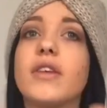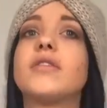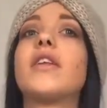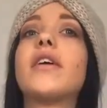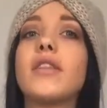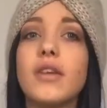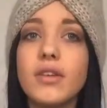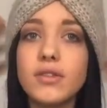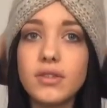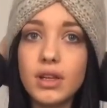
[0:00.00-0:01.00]
this like
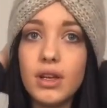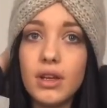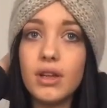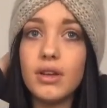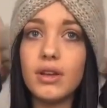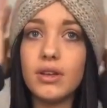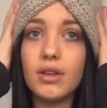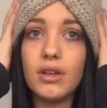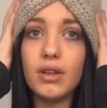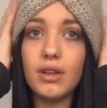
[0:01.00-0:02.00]
this.
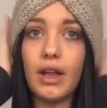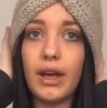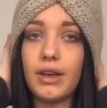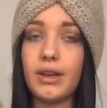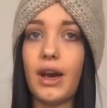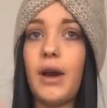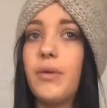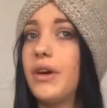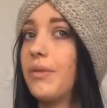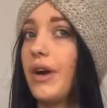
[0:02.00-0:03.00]
Like, I
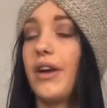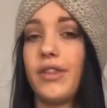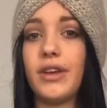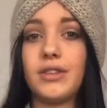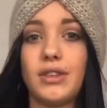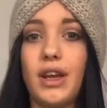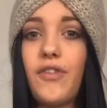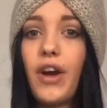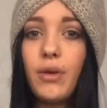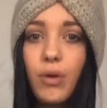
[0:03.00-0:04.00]
would wear this
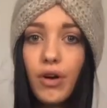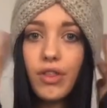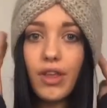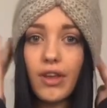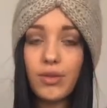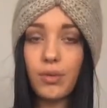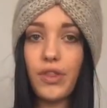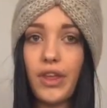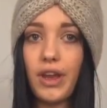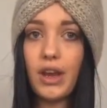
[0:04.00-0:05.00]
if I wore this
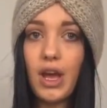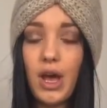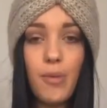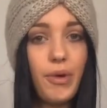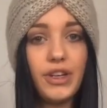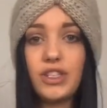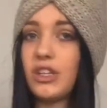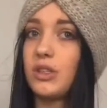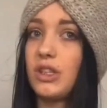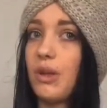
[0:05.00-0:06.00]
with it. But
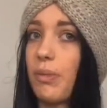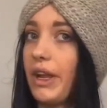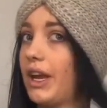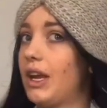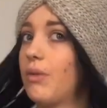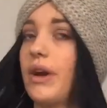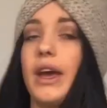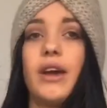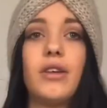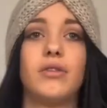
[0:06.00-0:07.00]
just the plain
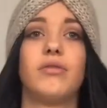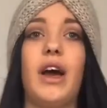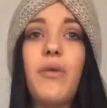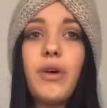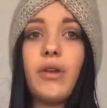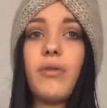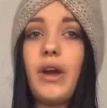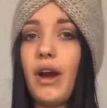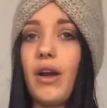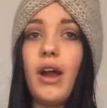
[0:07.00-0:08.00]
wig, I wouldn't
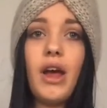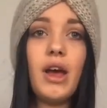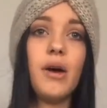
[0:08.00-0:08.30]
wear.